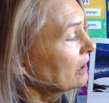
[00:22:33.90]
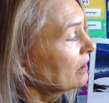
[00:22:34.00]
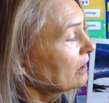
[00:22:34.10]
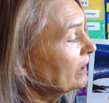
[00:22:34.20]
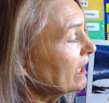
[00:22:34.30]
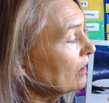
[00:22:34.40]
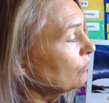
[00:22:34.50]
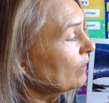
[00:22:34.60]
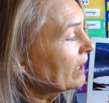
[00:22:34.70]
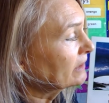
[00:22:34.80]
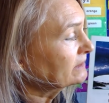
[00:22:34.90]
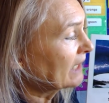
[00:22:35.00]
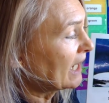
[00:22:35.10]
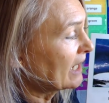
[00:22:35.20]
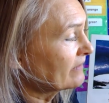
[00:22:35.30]
When a whale
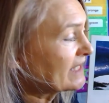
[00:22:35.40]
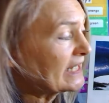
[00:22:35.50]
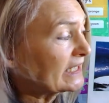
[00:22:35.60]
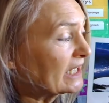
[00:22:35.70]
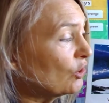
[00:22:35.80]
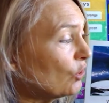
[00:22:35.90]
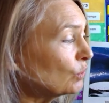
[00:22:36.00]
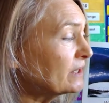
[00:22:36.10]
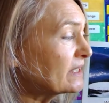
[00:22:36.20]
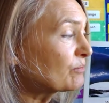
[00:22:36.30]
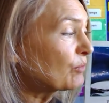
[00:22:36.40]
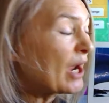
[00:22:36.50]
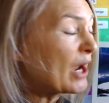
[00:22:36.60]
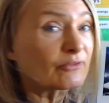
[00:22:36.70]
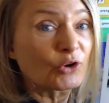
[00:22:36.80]
dives, it can hold its
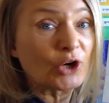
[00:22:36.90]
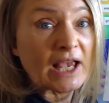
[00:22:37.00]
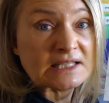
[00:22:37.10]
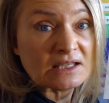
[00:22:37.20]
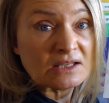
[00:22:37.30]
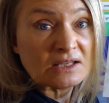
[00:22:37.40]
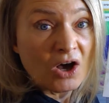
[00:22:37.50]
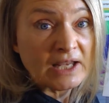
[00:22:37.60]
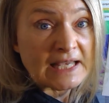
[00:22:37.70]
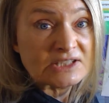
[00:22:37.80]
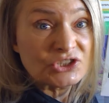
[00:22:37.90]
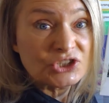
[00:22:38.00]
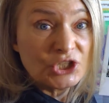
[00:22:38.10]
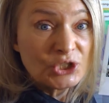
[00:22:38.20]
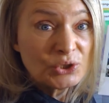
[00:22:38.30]
breath for as long as
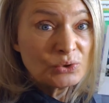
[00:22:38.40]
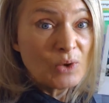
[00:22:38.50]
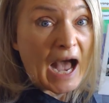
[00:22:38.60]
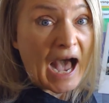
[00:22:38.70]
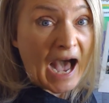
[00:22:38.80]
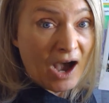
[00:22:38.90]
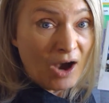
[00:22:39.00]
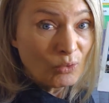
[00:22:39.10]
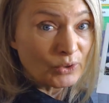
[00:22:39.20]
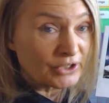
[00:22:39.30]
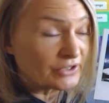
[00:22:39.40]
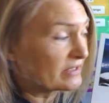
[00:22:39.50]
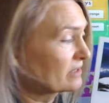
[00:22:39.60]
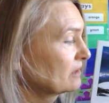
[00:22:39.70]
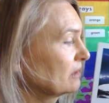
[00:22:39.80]
two
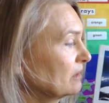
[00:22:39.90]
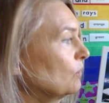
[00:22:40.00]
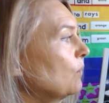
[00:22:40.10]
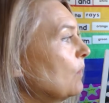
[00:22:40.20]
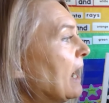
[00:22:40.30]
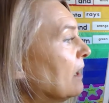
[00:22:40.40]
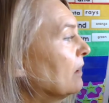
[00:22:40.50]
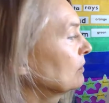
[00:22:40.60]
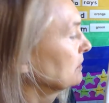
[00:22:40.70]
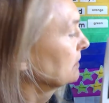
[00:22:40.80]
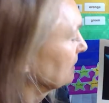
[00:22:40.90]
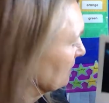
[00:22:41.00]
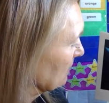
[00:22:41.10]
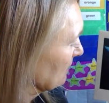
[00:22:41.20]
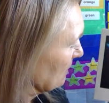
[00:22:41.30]
hours. Wow.
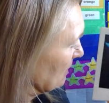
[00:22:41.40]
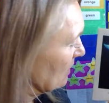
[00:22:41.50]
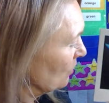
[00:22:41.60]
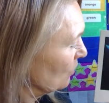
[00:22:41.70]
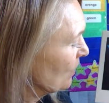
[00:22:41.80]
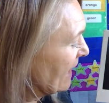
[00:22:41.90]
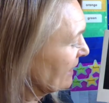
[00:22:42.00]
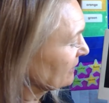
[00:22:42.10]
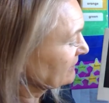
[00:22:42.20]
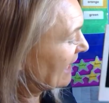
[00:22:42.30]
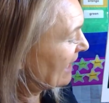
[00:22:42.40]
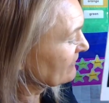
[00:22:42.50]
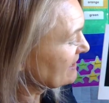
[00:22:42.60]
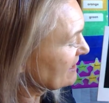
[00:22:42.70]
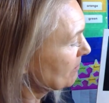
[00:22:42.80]
Whales
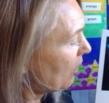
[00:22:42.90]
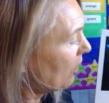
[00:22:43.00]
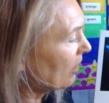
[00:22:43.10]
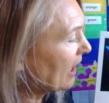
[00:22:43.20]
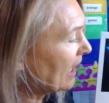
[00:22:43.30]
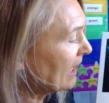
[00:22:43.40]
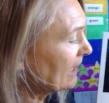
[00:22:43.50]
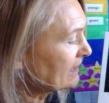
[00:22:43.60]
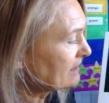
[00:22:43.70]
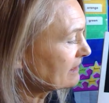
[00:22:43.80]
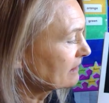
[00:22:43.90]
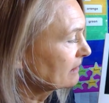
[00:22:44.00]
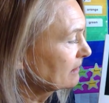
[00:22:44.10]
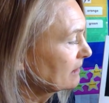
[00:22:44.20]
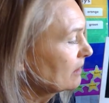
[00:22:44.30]
have small eyes.
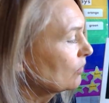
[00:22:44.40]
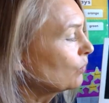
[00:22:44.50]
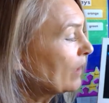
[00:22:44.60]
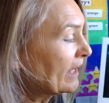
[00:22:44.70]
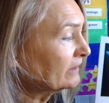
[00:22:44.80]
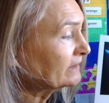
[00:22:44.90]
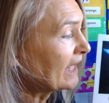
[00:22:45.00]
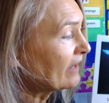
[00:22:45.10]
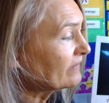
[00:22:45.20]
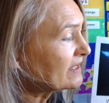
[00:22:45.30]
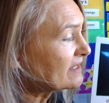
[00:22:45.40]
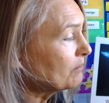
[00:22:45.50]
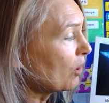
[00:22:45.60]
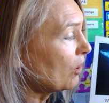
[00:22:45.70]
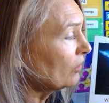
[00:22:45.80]
Whales have
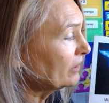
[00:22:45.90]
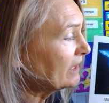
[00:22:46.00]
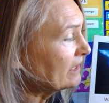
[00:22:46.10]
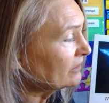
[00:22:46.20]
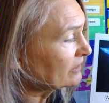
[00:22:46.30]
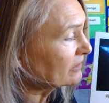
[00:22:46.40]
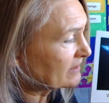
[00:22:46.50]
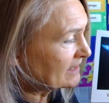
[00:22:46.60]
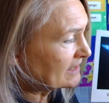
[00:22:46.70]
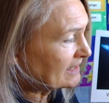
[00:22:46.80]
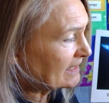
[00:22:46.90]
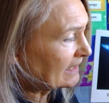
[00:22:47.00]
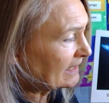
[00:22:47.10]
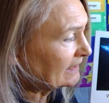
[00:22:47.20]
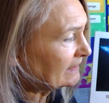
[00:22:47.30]
small ears. It's just a
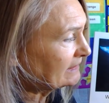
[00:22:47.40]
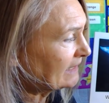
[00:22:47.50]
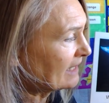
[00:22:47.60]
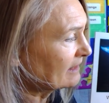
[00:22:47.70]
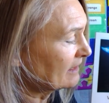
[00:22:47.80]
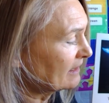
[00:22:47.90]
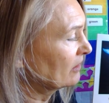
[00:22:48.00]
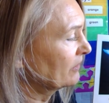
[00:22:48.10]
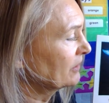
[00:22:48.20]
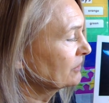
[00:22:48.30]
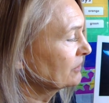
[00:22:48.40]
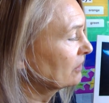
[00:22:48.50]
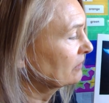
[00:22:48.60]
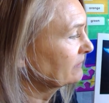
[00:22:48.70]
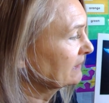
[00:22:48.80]
little dent there on the
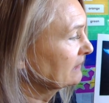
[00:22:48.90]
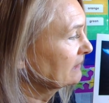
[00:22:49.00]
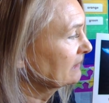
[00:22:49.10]
dolphin